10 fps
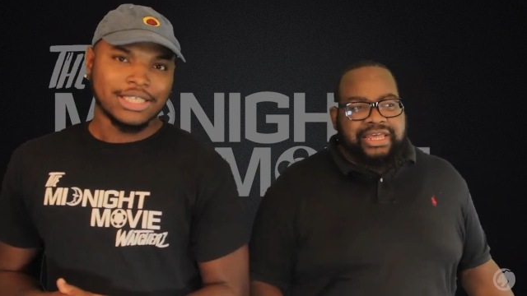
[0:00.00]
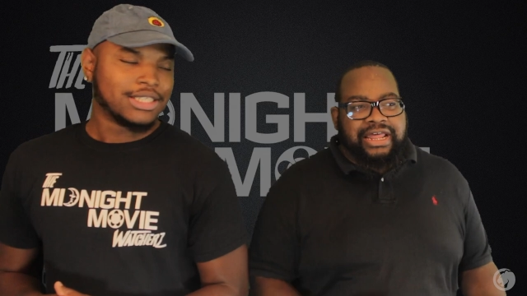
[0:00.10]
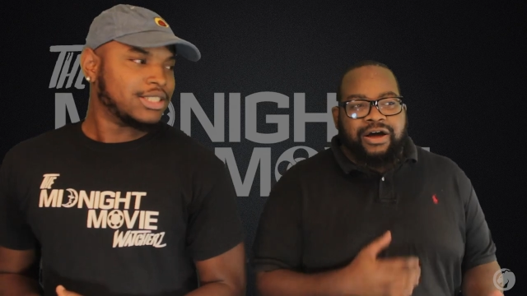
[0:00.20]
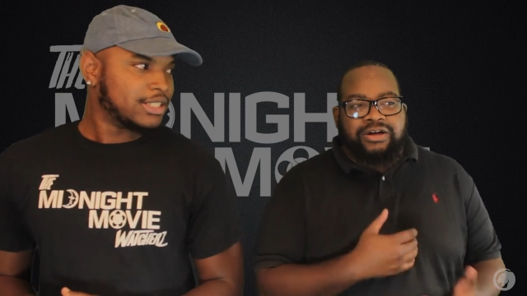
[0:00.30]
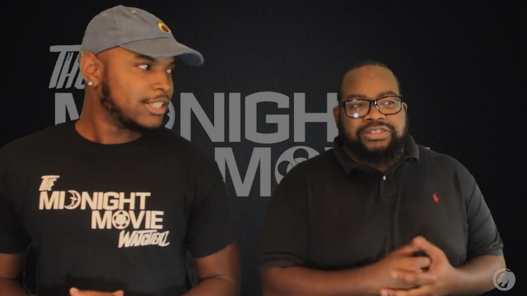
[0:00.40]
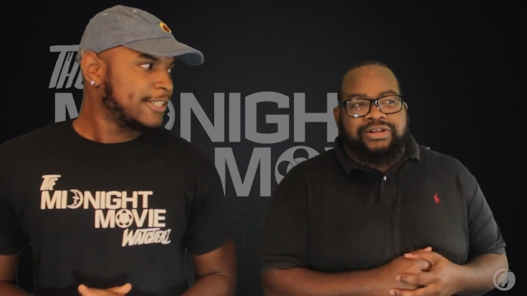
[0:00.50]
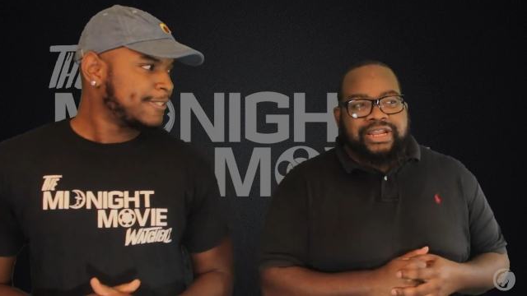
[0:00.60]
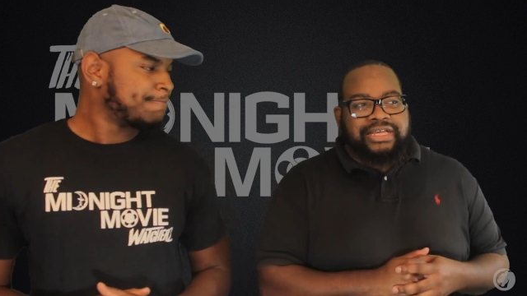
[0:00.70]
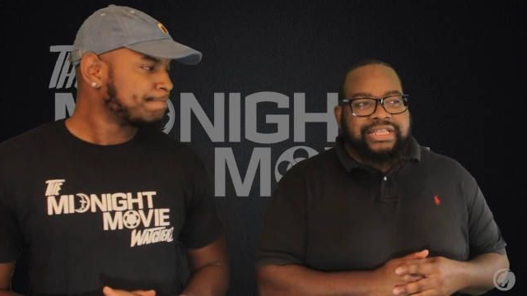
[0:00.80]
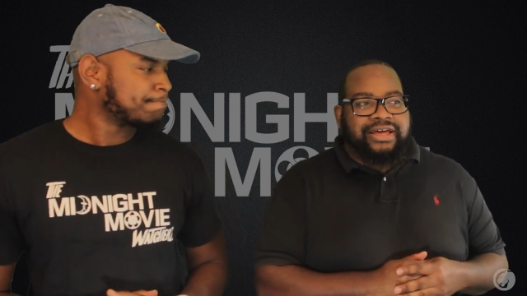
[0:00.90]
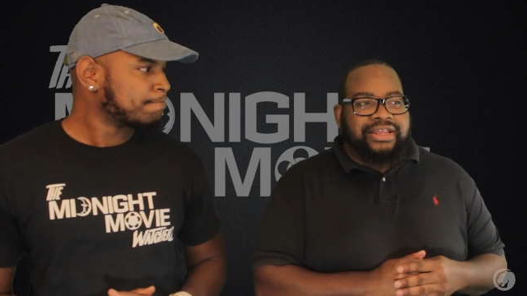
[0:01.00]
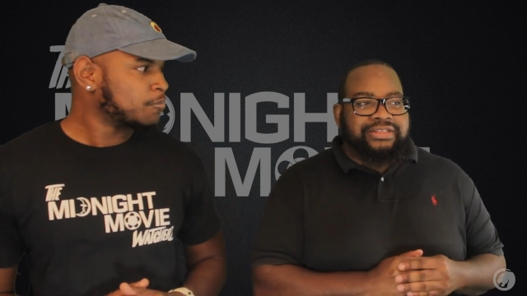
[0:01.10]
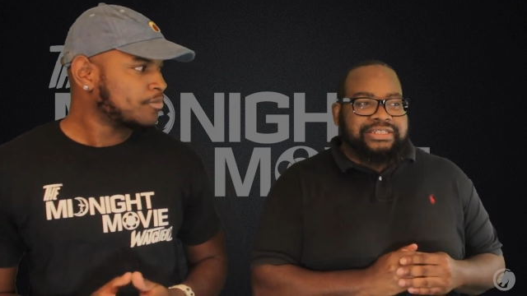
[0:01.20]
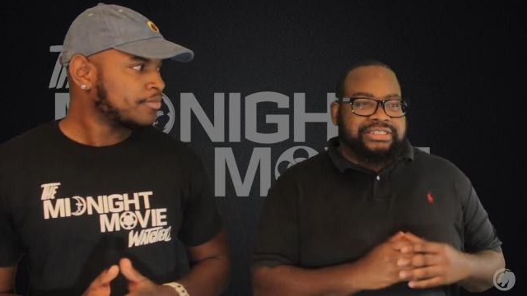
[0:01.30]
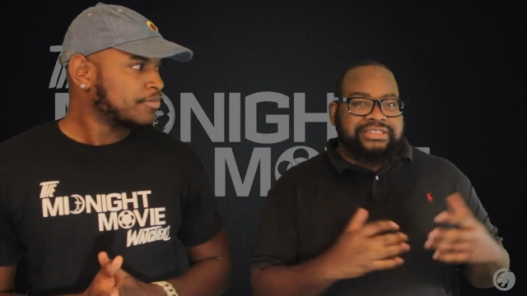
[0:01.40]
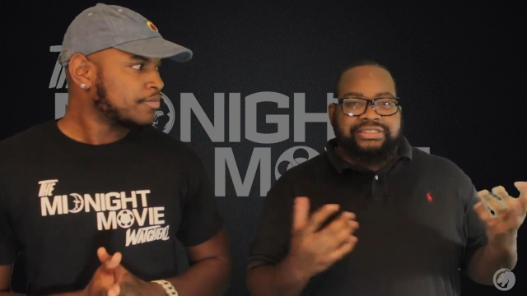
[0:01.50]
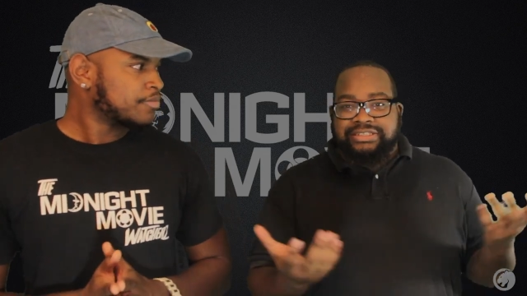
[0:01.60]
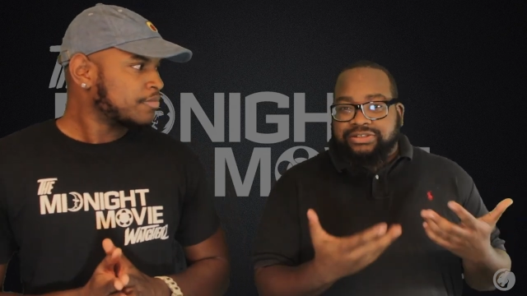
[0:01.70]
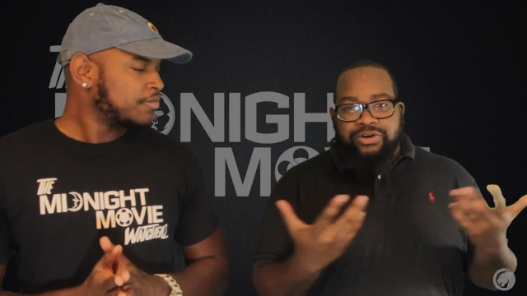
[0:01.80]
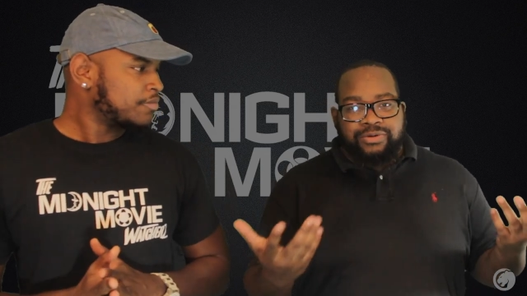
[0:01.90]
Speaker 1: it. And then I also liked how they just,
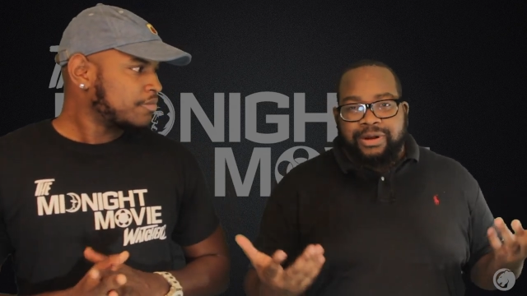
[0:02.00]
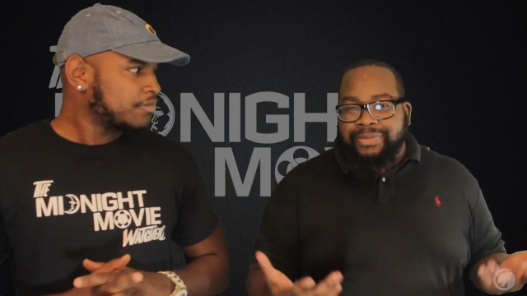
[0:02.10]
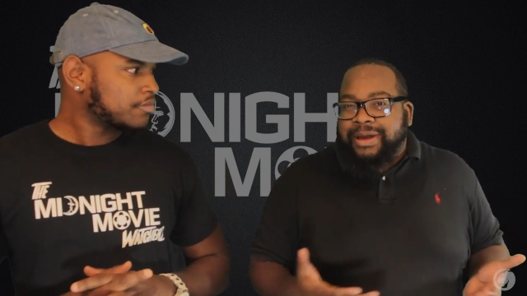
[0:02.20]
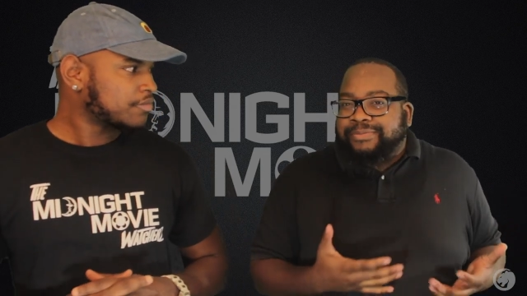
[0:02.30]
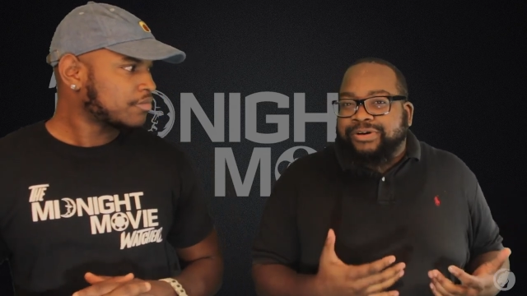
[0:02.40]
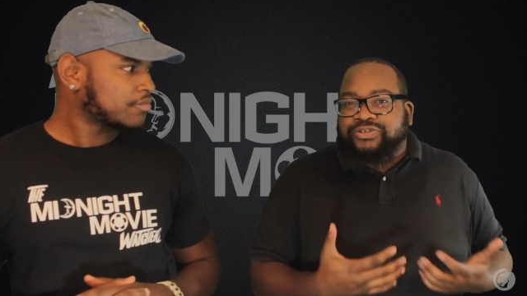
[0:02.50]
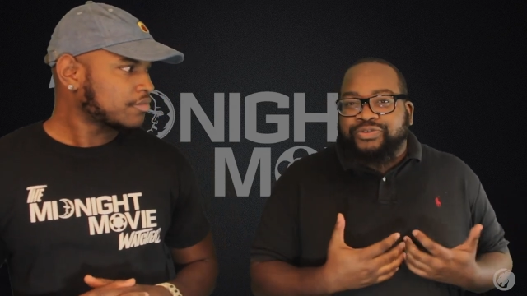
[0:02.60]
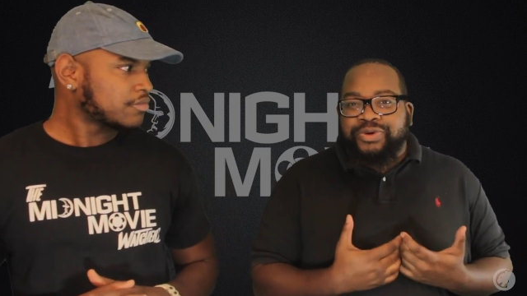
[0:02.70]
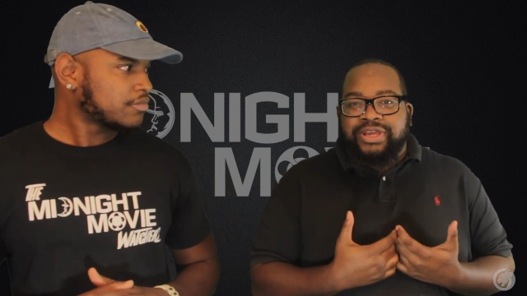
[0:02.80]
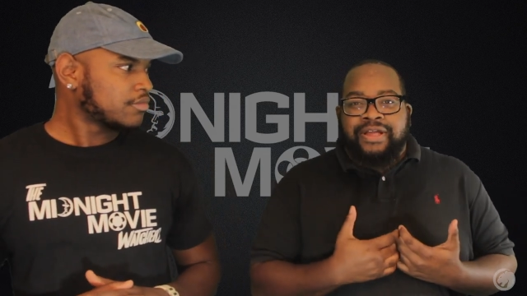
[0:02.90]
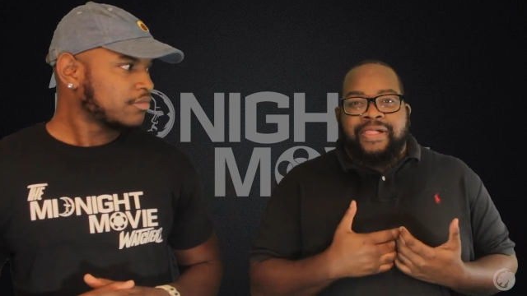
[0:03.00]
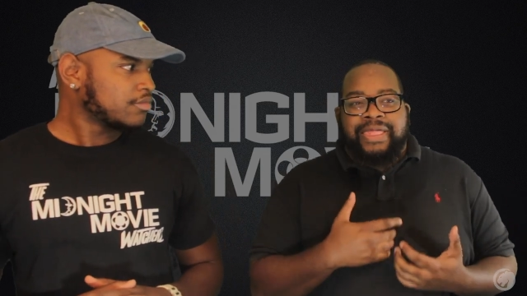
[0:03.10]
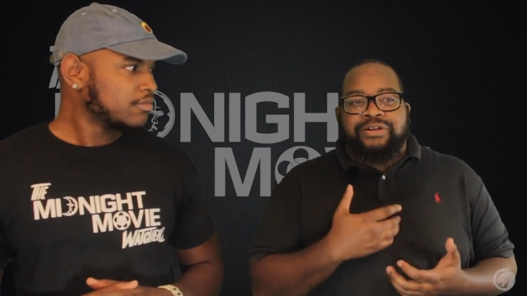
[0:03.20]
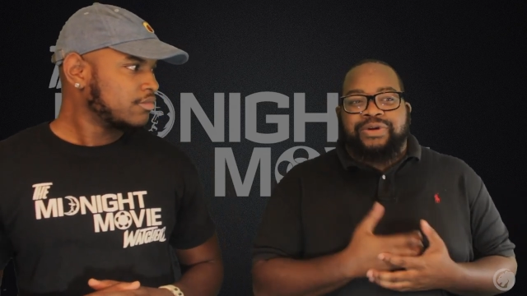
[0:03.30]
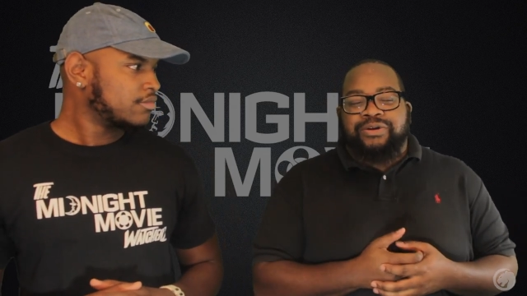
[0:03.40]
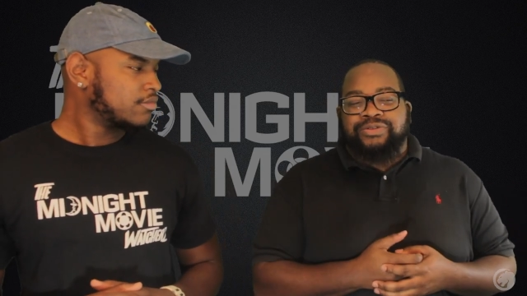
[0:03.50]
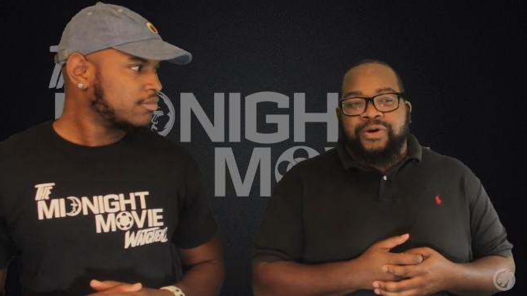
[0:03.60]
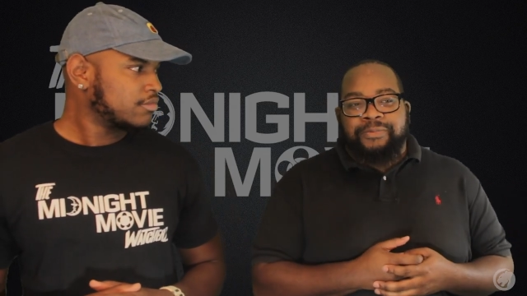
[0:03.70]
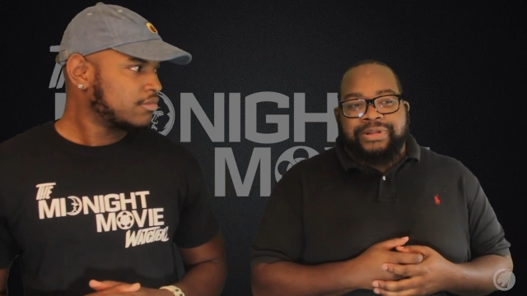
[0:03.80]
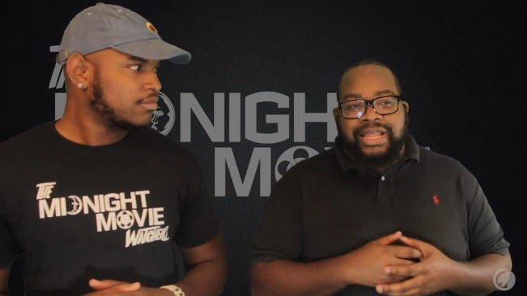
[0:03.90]
just go around Bad Boys three. That's why I was
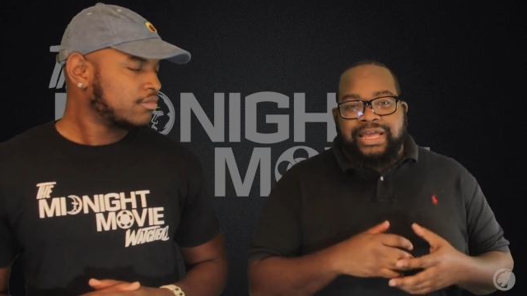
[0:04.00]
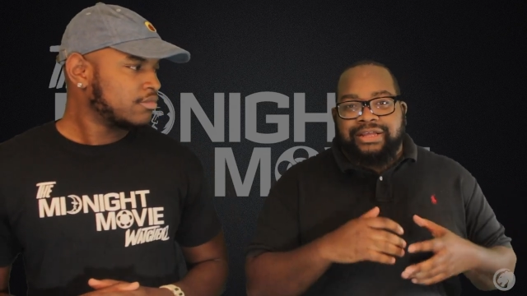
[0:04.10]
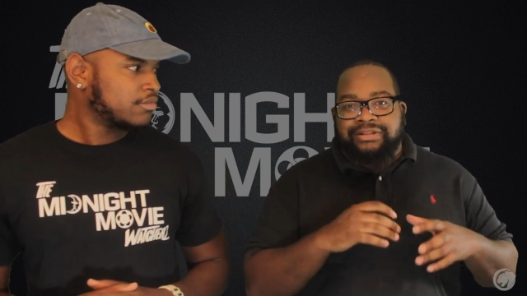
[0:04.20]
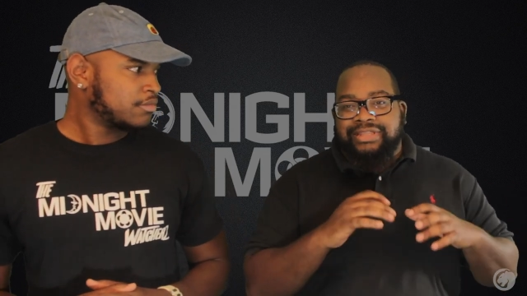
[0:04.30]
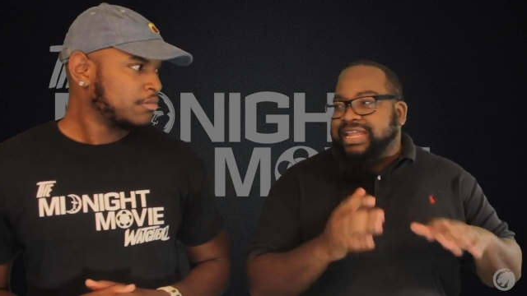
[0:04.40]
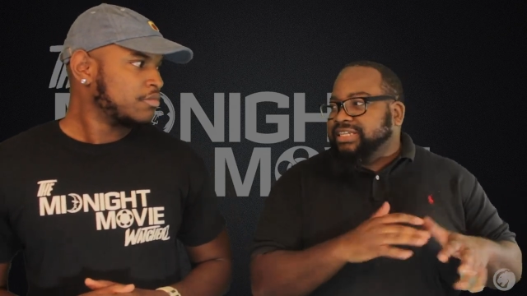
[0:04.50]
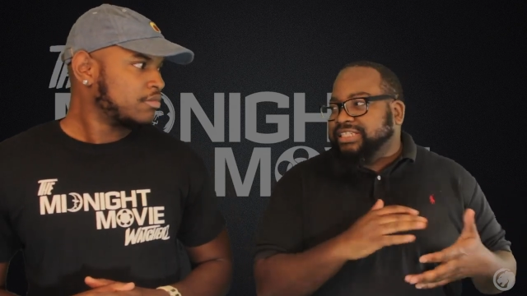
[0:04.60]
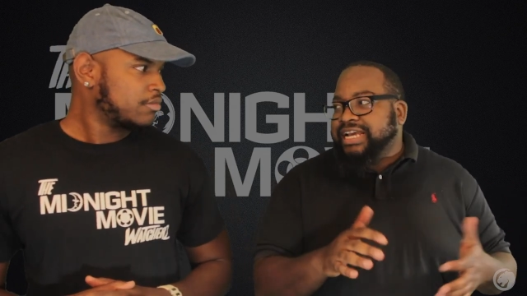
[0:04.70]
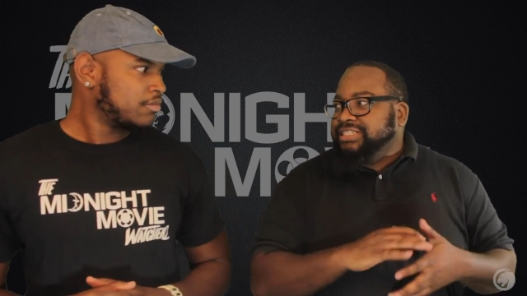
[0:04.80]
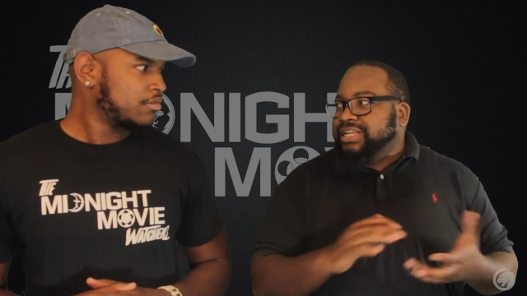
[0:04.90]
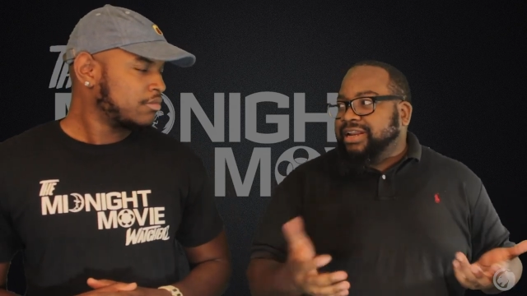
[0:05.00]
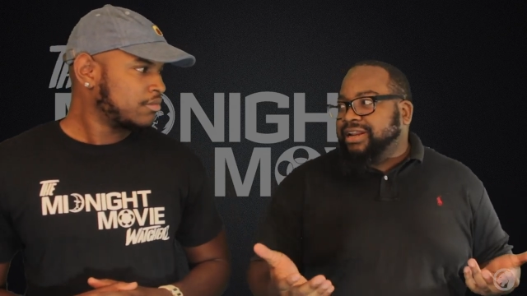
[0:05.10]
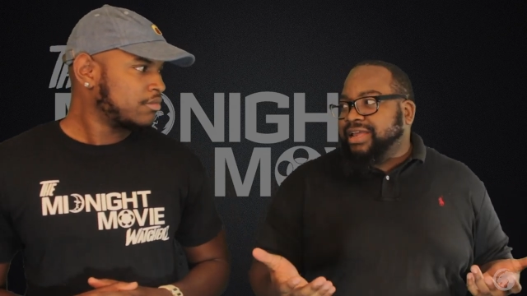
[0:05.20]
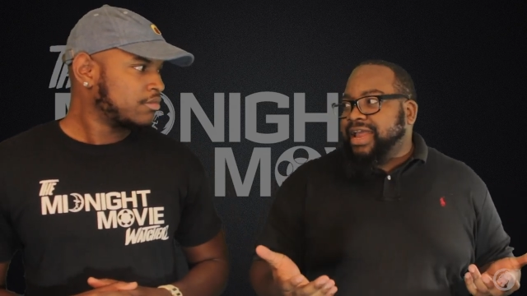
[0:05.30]
hoping, like, they didn't change none of the